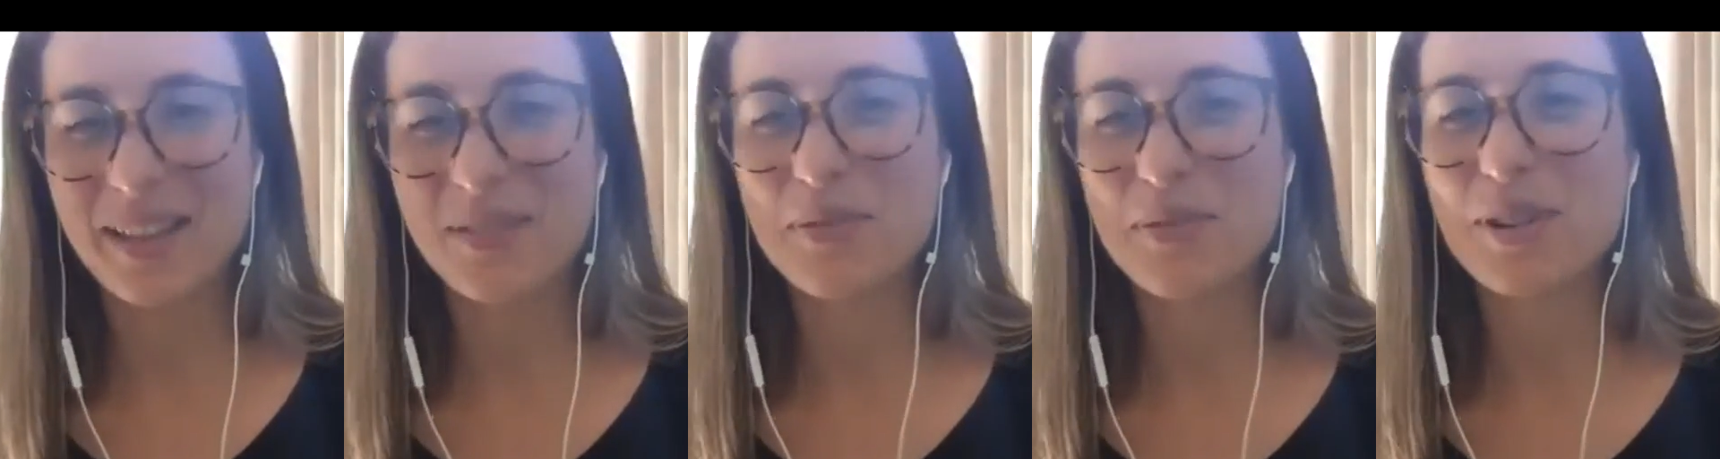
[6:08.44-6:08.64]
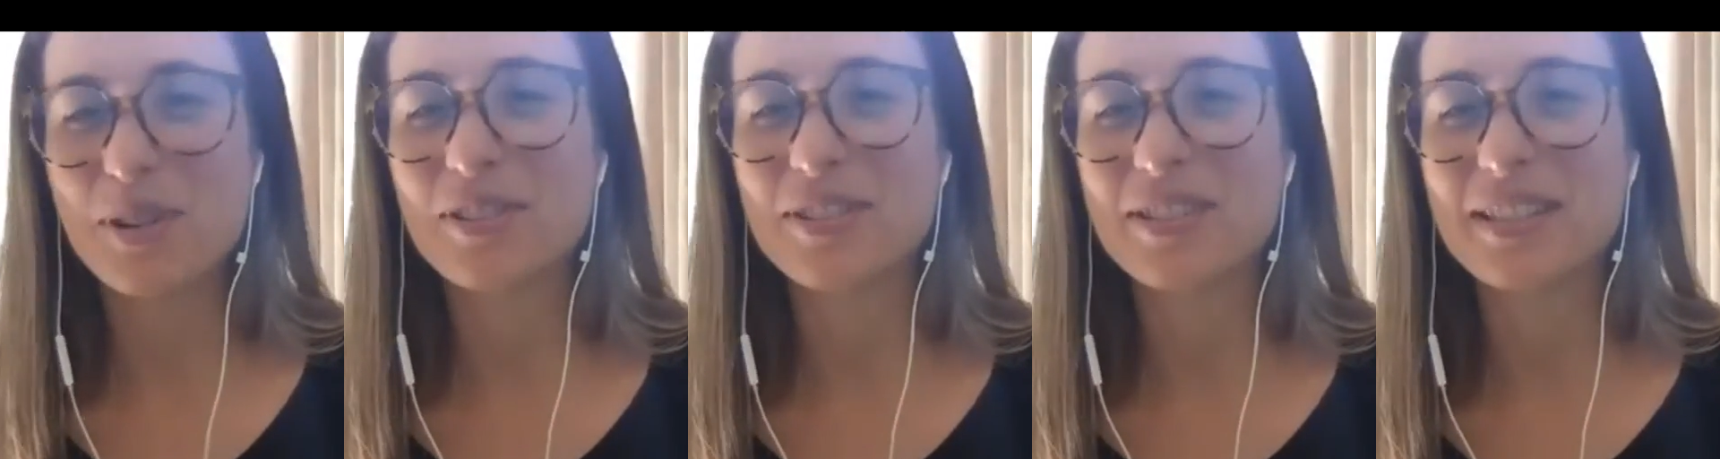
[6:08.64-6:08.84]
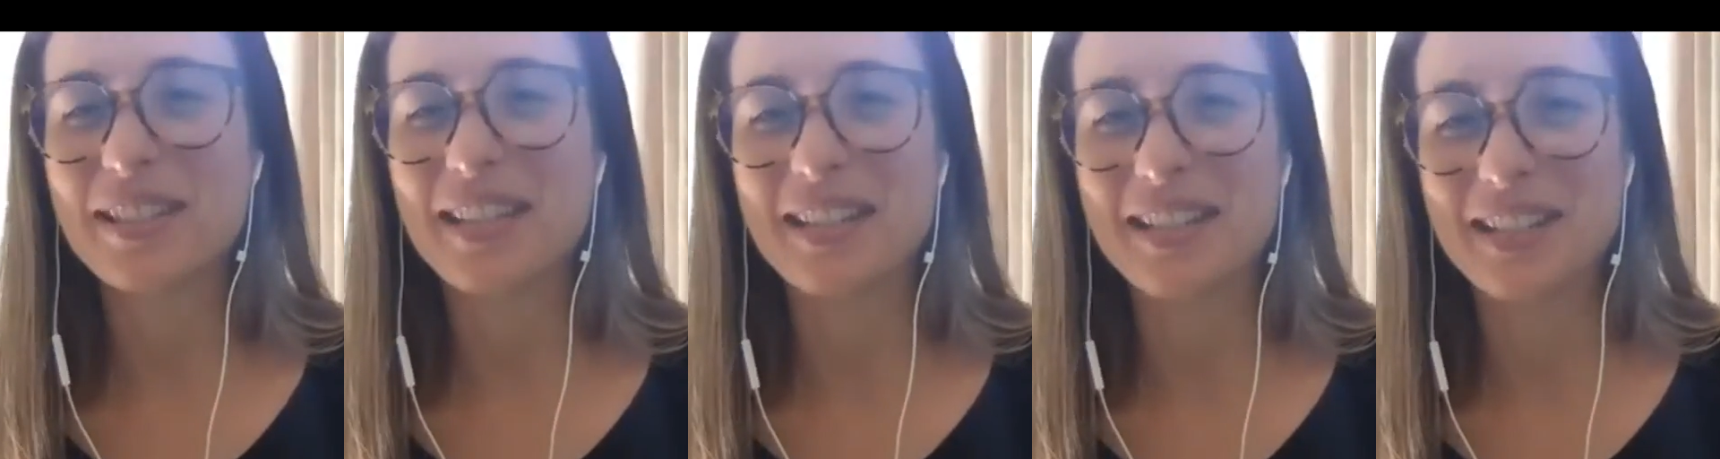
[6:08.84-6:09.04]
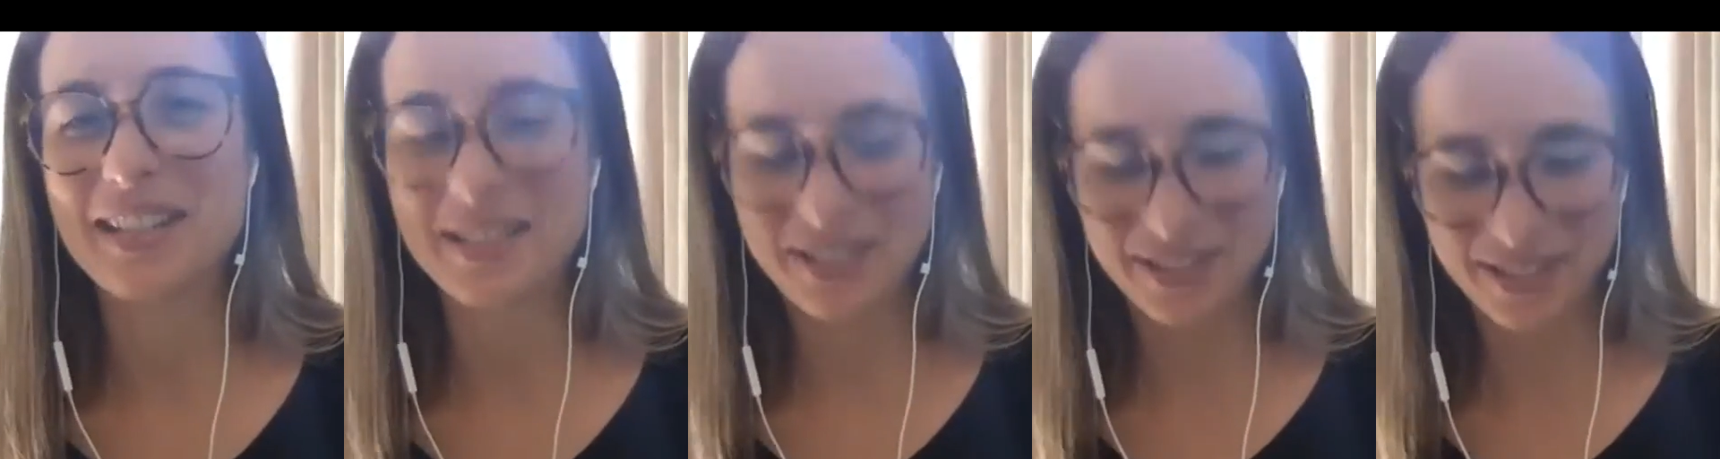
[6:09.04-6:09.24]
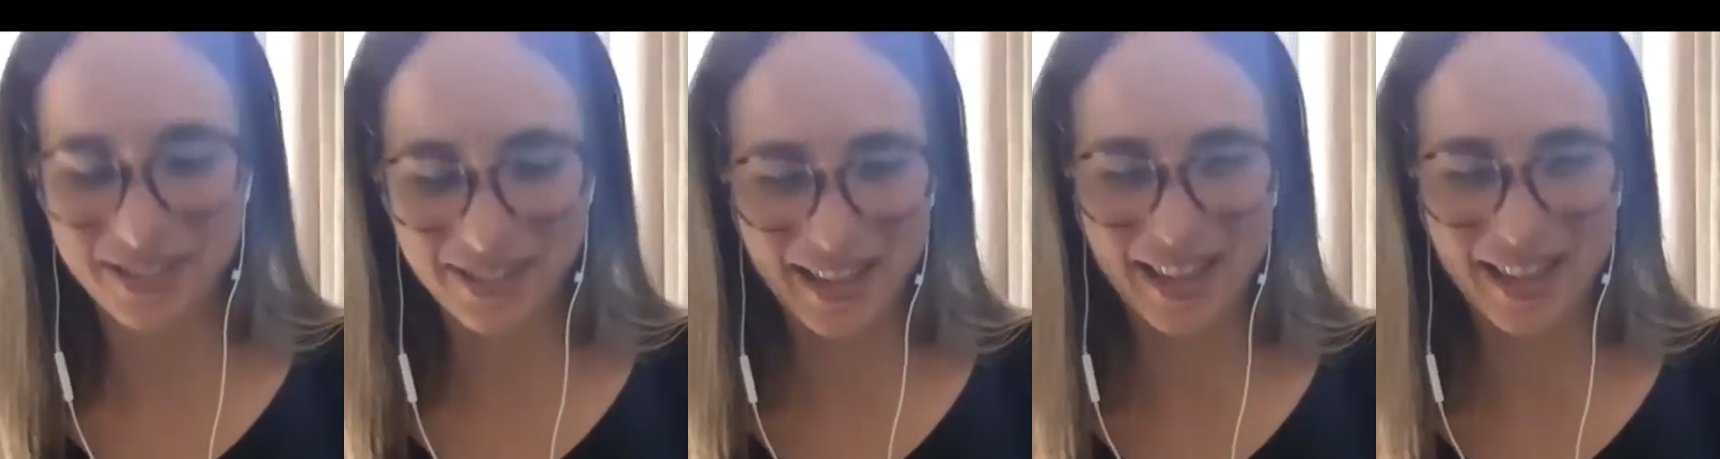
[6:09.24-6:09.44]
we all
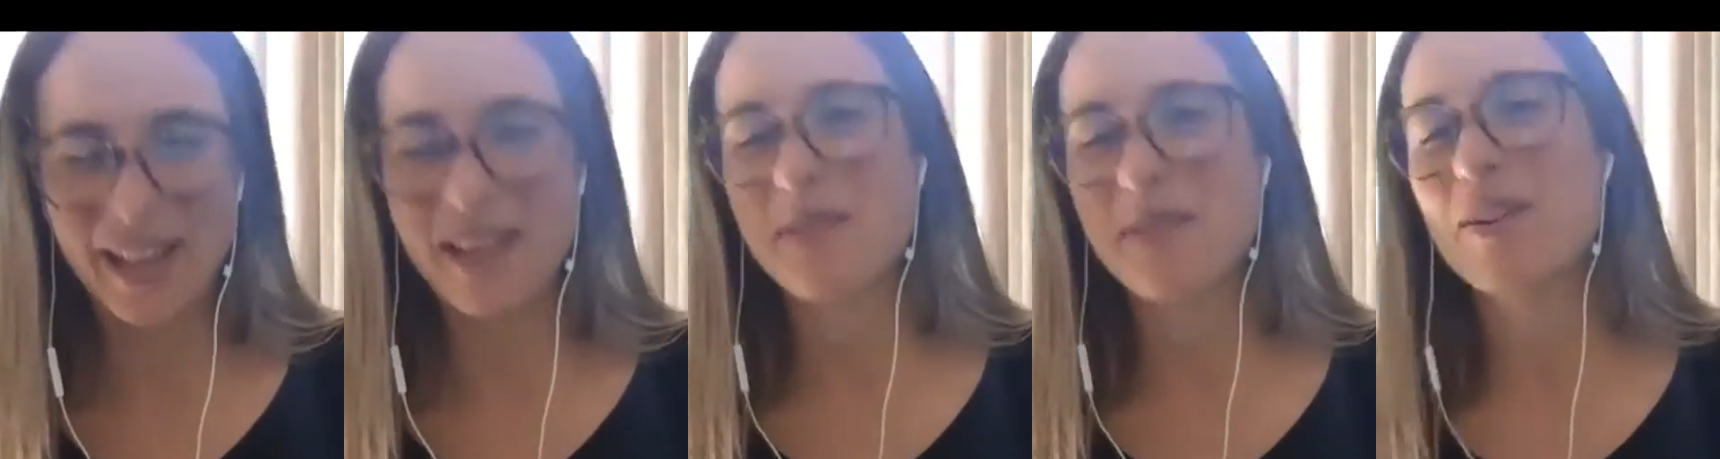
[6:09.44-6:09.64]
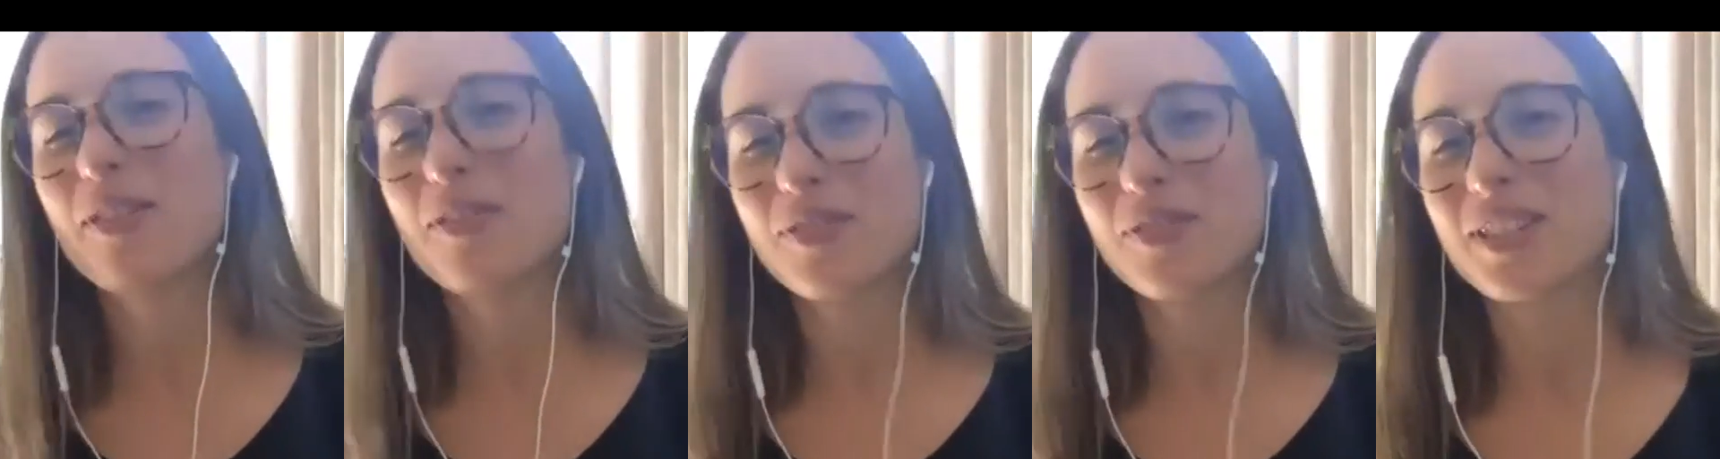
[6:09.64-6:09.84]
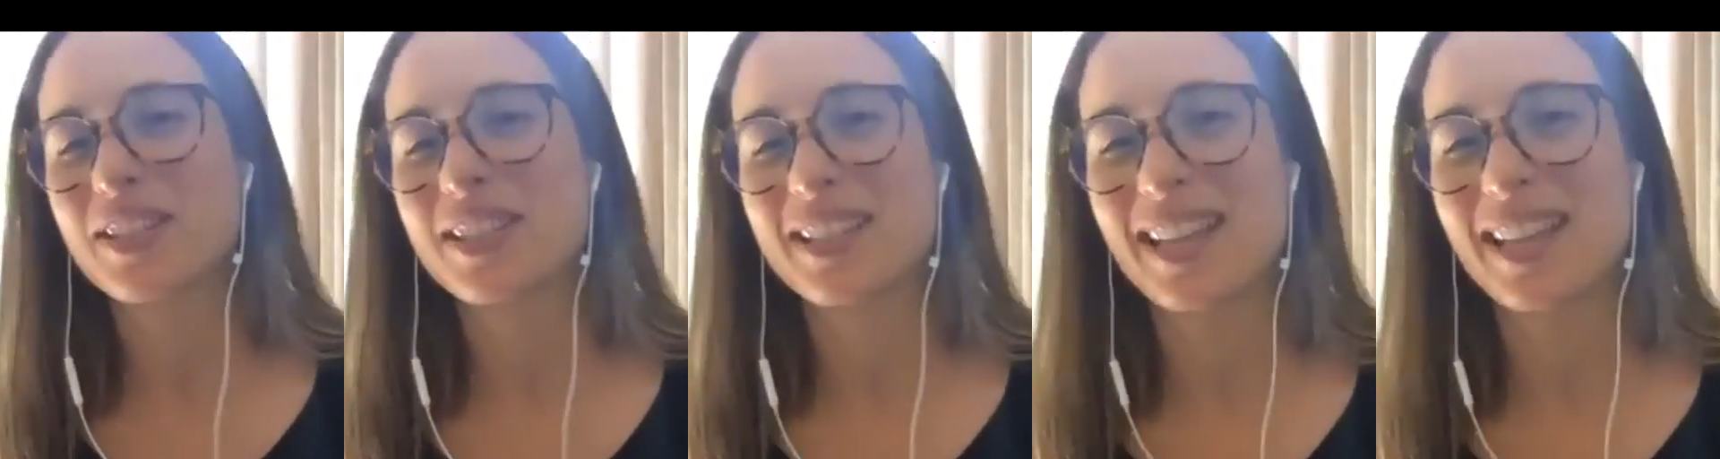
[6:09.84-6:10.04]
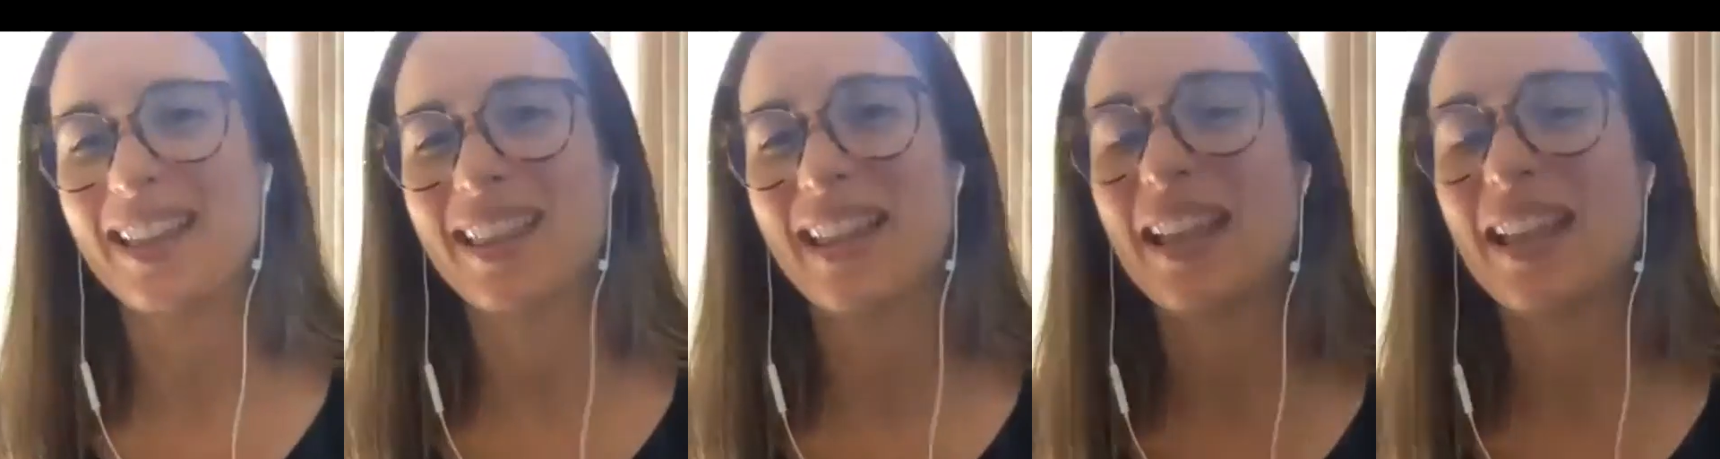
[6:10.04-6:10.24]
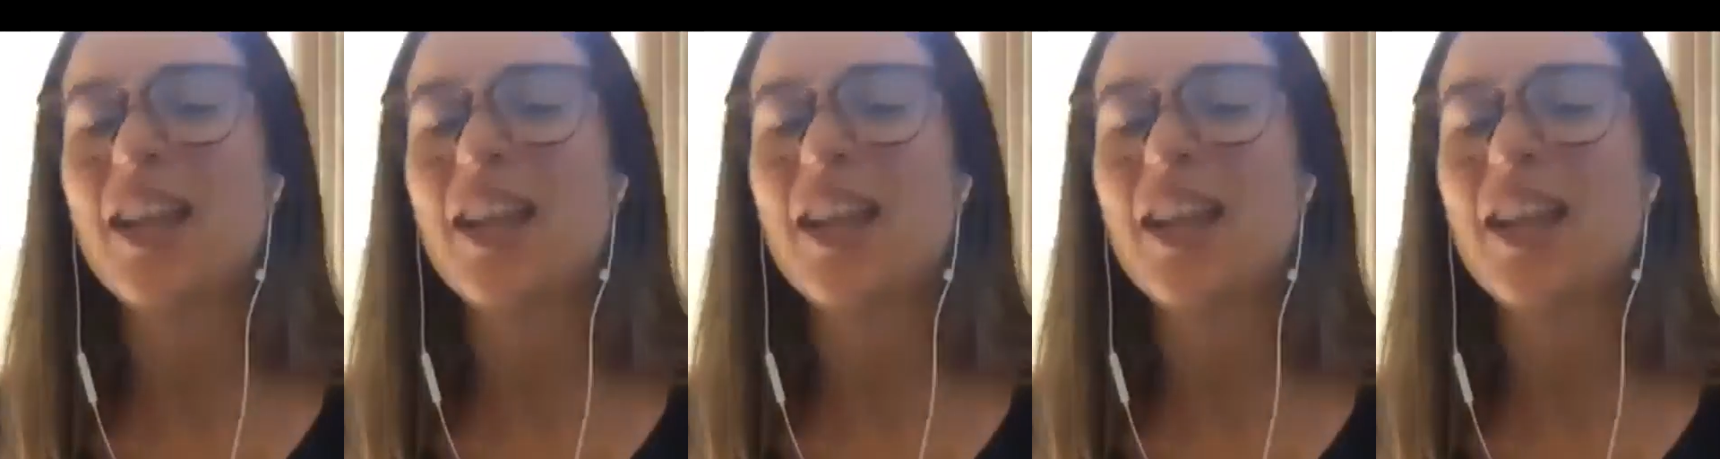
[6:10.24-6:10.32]
sinners on that. I always say that.